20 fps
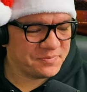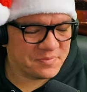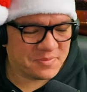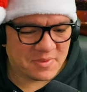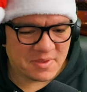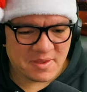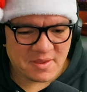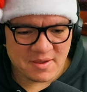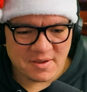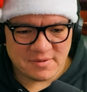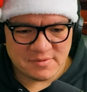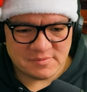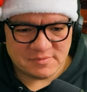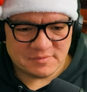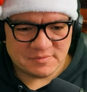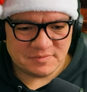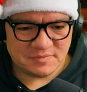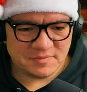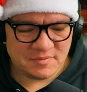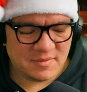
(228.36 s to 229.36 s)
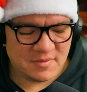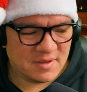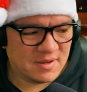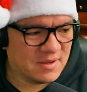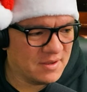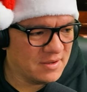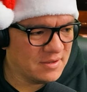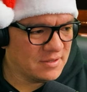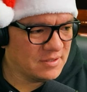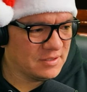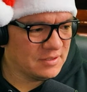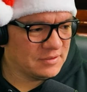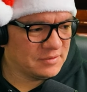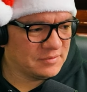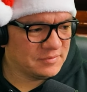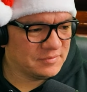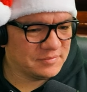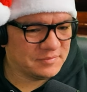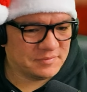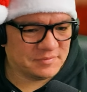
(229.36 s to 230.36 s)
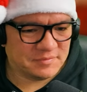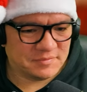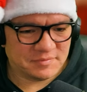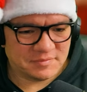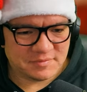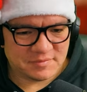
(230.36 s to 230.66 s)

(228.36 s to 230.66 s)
Presents aren't going to deliver themselves.